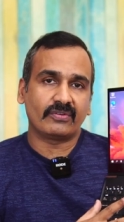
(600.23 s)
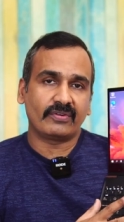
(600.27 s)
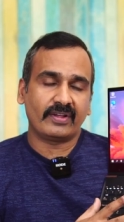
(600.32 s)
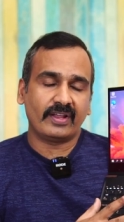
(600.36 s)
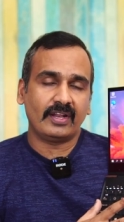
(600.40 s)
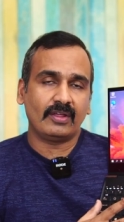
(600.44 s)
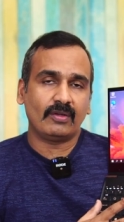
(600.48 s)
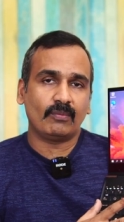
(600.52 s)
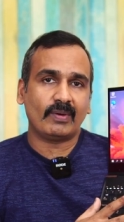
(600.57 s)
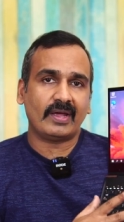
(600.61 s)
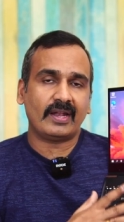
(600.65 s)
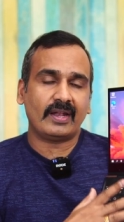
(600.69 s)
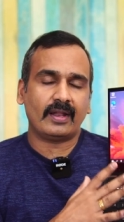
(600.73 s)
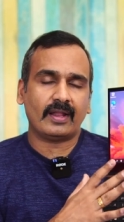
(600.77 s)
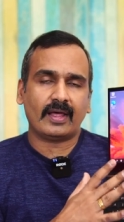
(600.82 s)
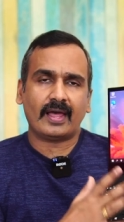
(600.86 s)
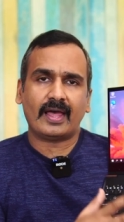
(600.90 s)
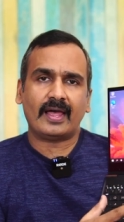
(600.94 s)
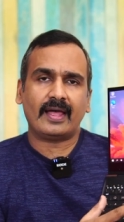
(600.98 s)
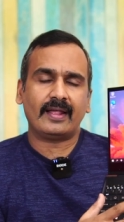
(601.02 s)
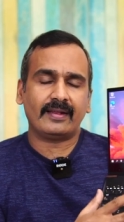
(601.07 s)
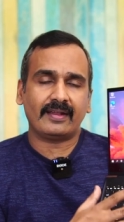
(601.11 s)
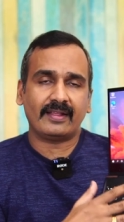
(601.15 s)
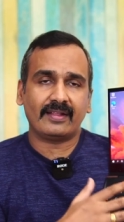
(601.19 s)
really well,
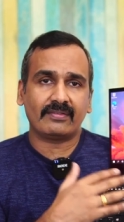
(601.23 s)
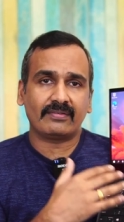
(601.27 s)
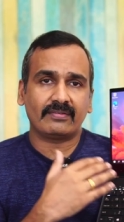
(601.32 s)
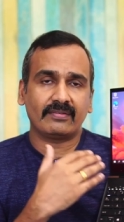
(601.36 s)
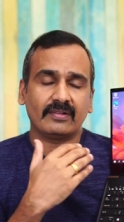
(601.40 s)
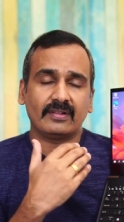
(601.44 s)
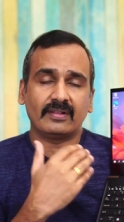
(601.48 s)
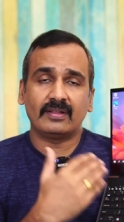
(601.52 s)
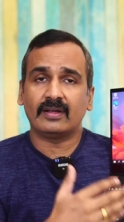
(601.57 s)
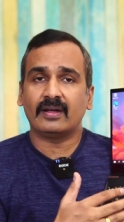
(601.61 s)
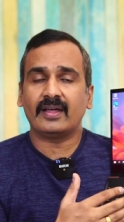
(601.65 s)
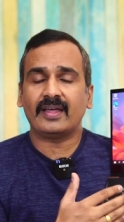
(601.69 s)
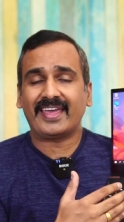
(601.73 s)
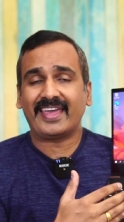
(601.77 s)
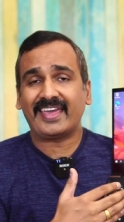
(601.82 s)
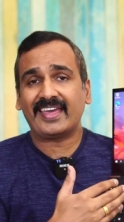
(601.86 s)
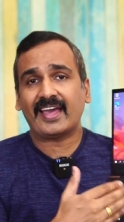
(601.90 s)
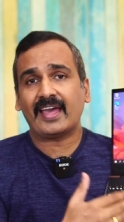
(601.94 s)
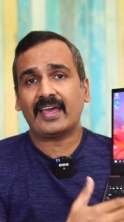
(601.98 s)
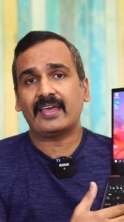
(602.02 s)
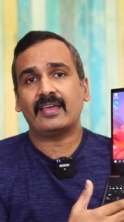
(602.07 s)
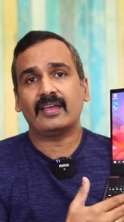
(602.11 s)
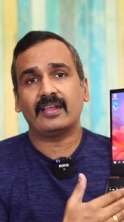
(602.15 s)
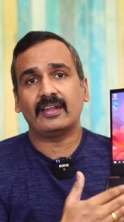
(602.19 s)
and it's the
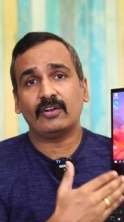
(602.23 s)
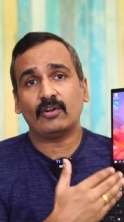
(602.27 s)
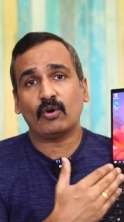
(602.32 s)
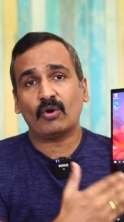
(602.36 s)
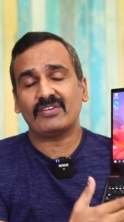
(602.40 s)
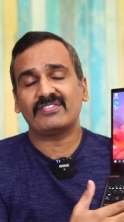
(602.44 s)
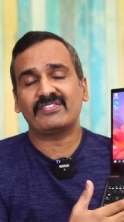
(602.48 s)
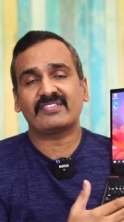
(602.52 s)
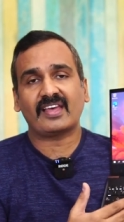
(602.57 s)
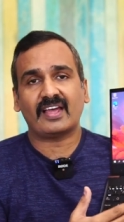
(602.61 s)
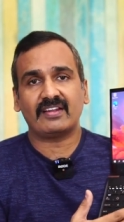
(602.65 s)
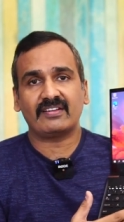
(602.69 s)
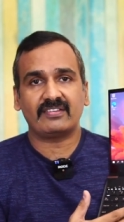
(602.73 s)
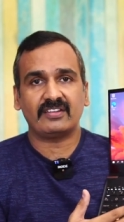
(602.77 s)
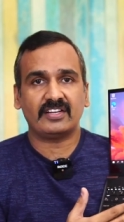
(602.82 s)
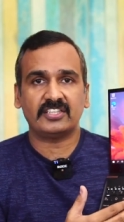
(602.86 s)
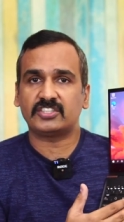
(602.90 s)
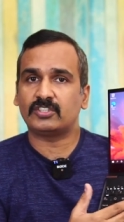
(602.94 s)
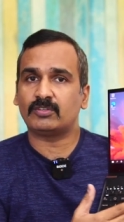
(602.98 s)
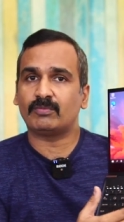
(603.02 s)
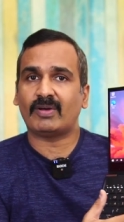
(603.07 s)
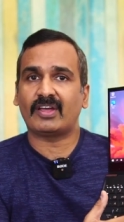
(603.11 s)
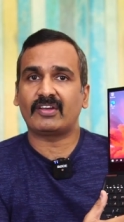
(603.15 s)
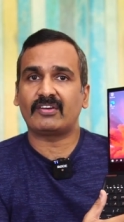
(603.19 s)
AI noise
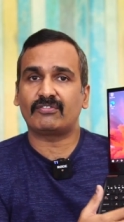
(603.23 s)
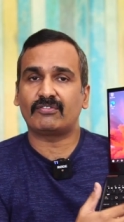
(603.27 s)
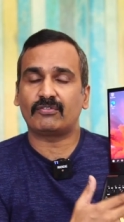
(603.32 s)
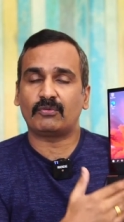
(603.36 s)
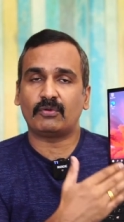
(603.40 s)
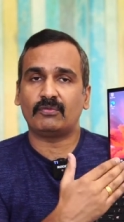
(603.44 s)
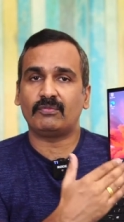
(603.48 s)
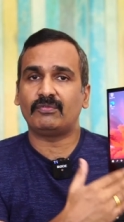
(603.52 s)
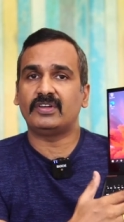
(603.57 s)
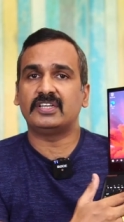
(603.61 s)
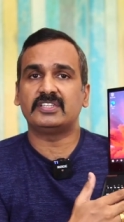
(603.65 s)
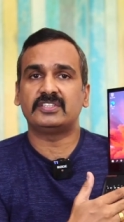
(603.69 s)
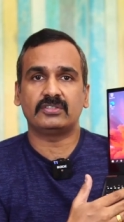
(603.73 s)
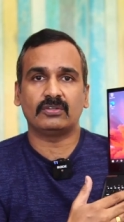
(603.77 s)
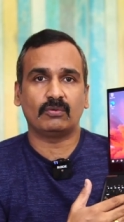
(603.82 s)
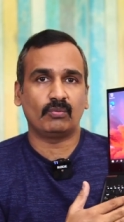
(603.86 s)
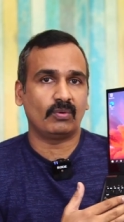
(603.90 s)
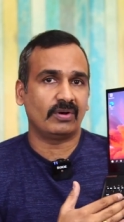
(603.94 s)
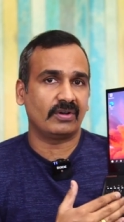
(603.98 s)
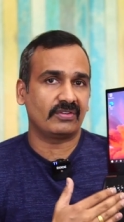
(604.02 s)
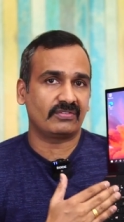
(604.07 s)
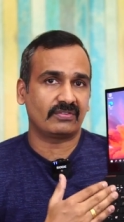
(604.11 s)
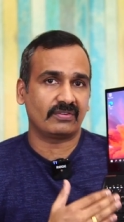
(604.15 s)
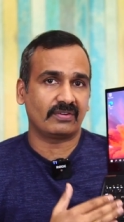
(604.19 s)
cancellation microphone which
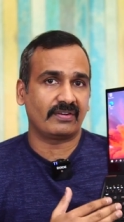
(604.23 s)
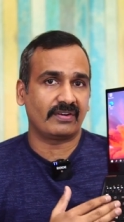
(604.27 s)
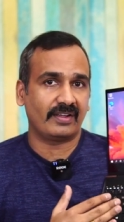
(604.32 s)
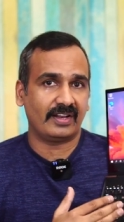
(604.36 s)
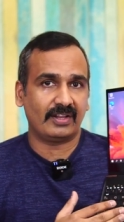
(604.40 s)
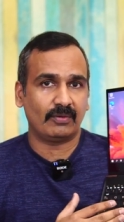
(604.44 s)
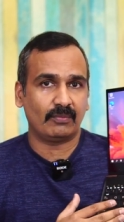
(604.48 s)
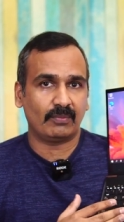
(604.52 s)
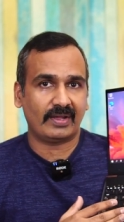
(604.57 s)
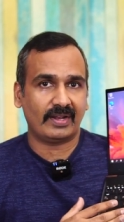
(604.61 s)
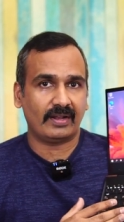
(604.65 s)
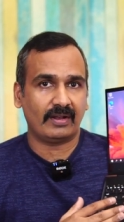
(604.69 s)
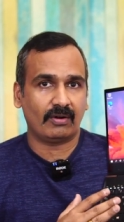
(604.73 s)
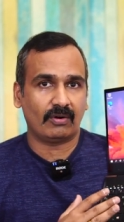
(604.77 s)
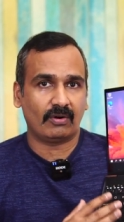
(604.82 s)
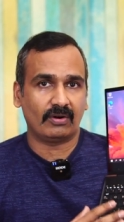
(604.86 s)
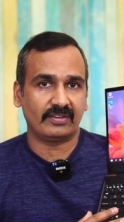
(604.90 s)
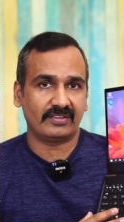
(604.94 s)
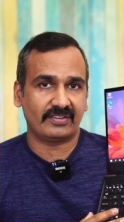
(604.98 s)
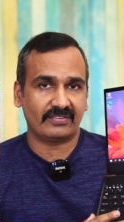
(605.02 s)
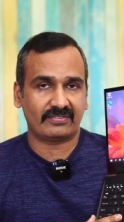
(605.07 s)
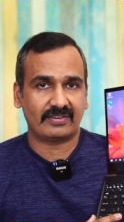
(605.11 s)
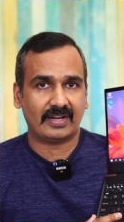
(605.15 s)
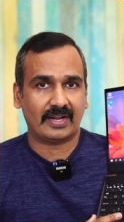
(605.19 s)
works really well
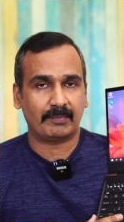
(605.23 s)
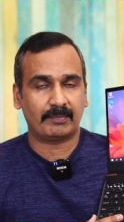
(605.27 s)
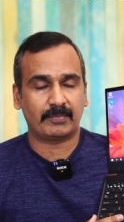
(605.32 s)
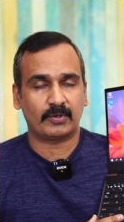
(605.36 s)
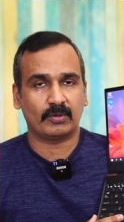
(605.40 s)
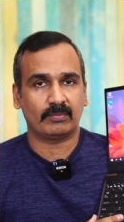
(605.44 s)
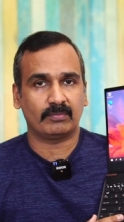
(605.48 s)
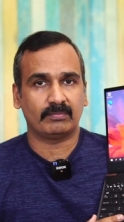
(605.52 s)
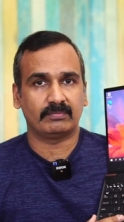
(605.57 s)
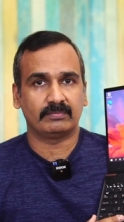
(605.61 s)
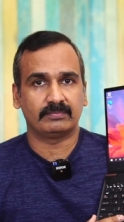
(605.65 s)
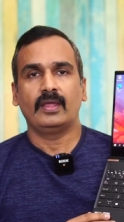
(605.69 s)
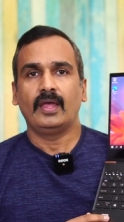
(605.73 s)
on this laptop.